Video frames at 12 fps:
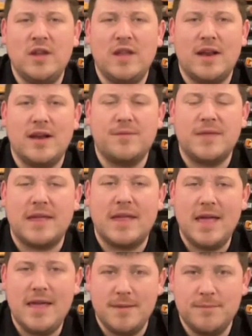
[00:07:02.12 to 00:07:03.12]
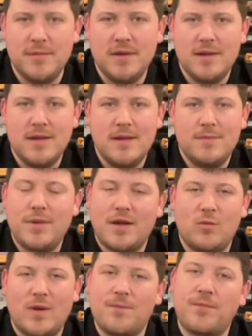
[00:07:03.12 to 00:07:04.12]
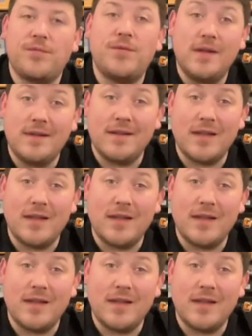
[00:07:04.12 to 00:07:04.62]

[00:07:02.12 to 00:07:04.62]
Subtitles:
get enough of the game because we kept feeling